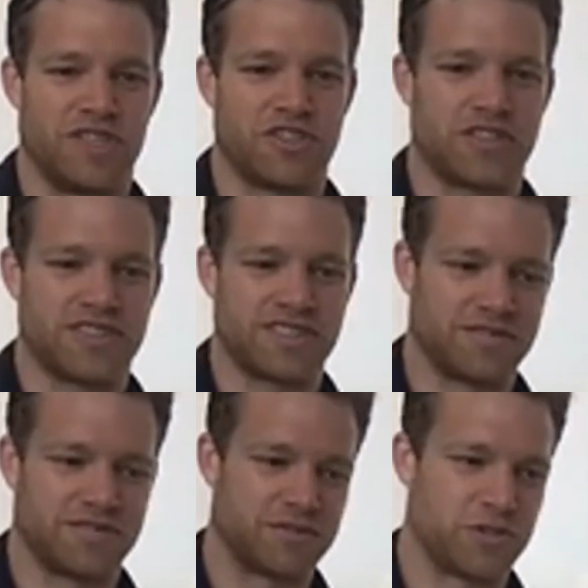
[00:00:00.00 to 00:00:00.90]
features
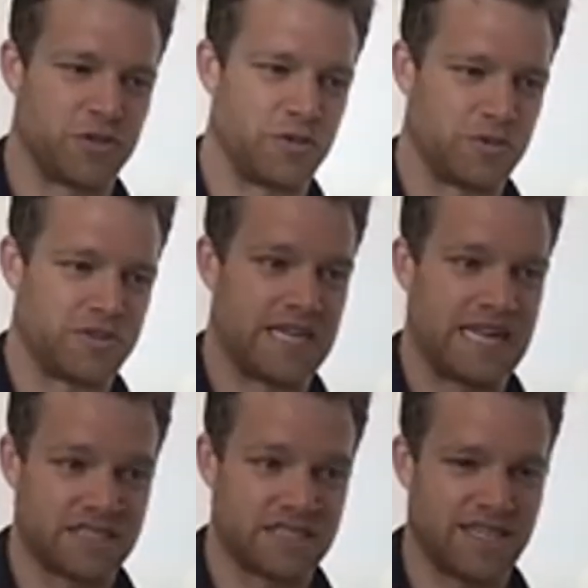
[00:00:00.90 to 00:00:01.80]
to
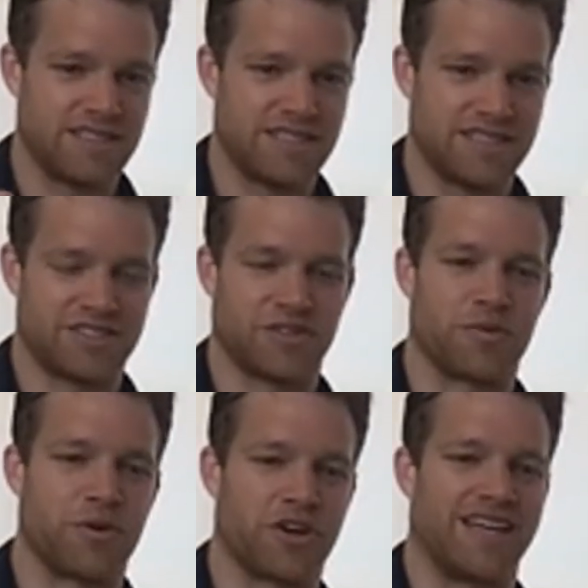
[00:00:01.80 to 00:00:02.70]
data scientists who are
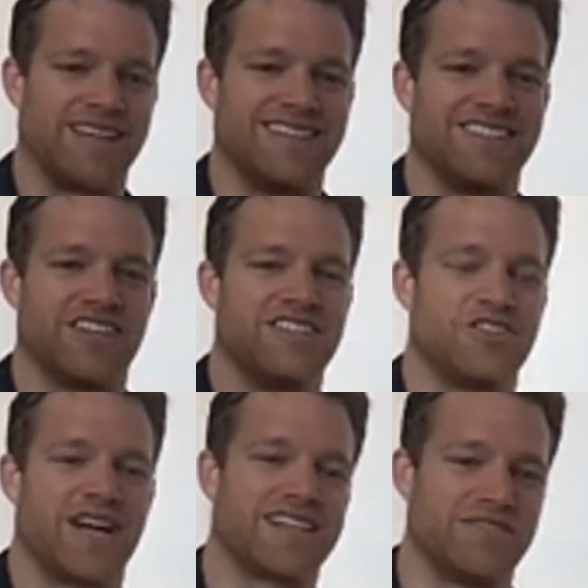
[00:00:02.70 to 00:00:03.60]
working in inter
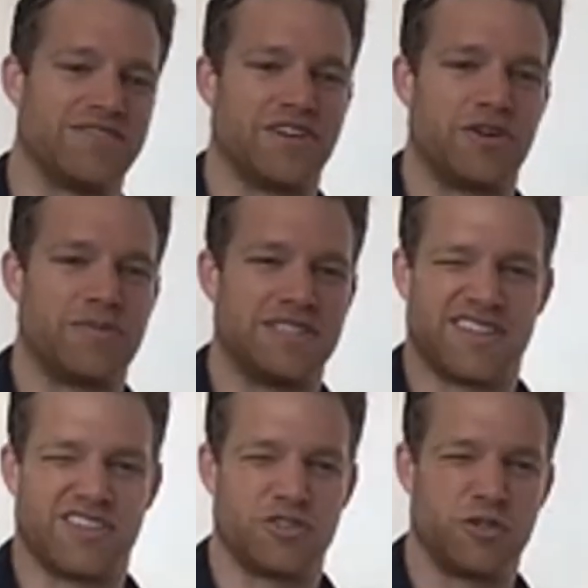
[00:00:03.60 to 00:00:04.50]
interactive environments in
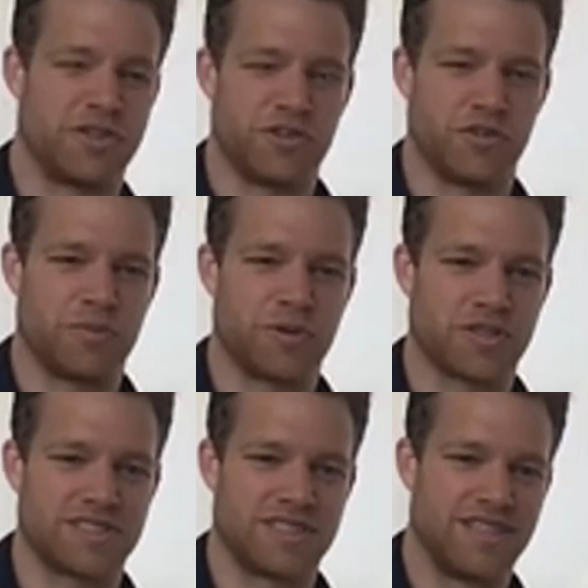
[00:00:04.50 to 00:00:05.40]
their Jupyter
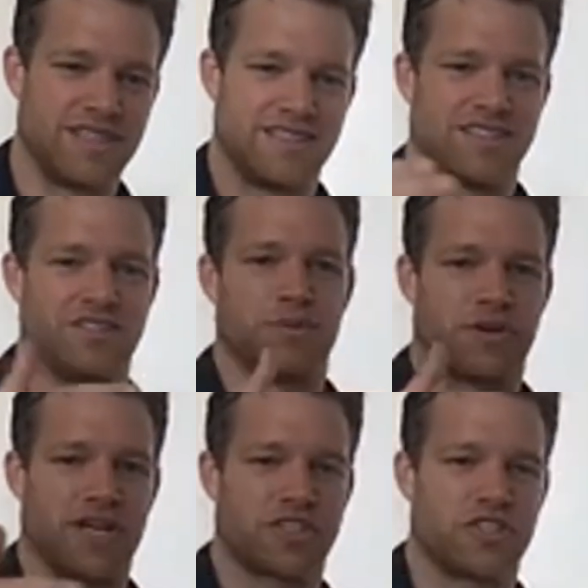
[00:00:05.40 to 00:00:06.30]
notebooks, to
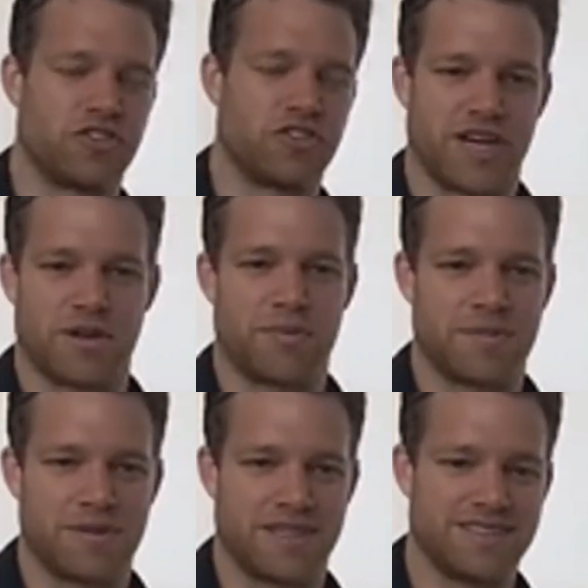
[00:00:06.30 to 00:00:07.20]
production training
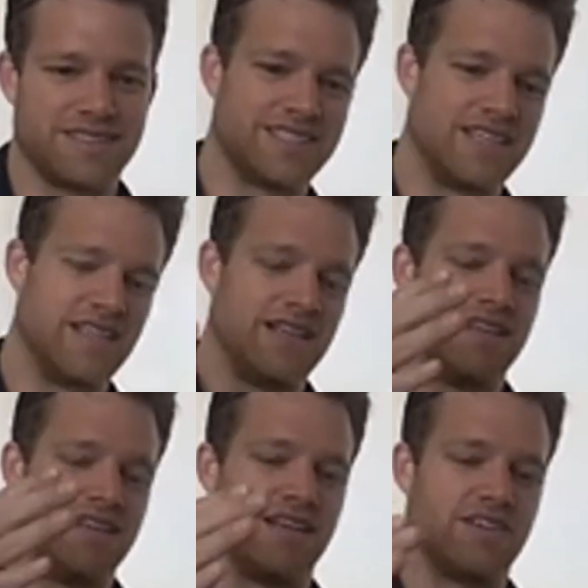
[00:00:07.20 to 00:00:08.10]
pipelines,
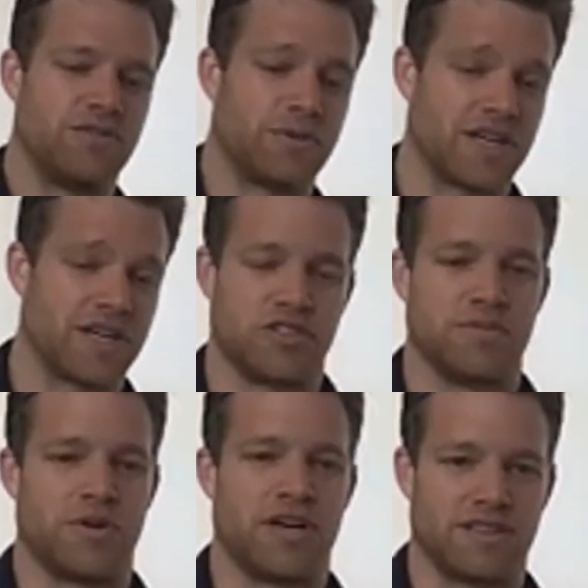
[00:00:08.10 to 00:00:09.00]
and to production
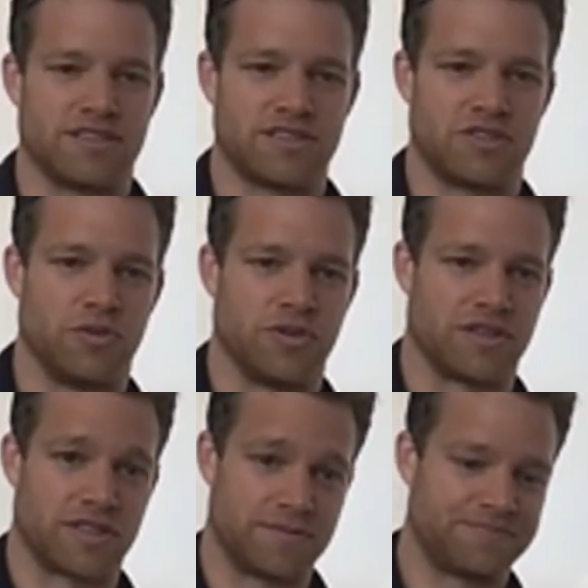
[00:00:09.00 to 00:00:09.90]
models who are